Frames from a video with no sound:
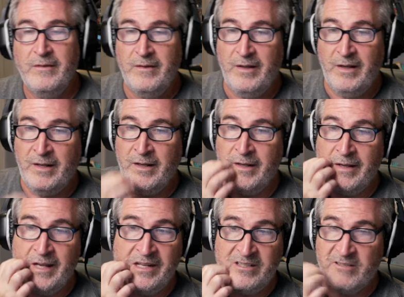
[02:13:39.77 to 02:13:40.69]

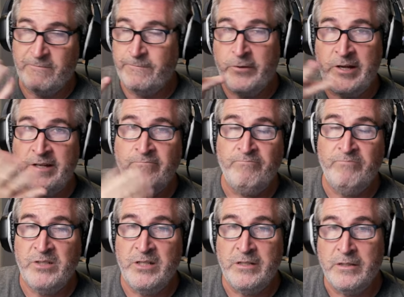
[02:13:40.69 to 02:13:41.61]
and it's free
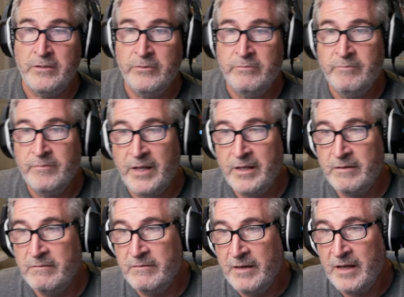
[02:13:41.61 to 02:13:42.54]
to you
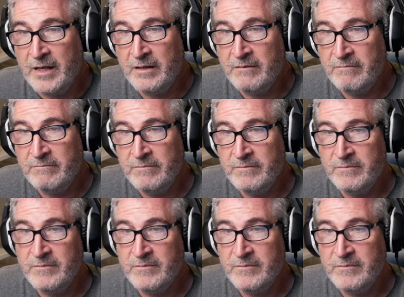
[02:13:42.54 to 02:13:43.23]
and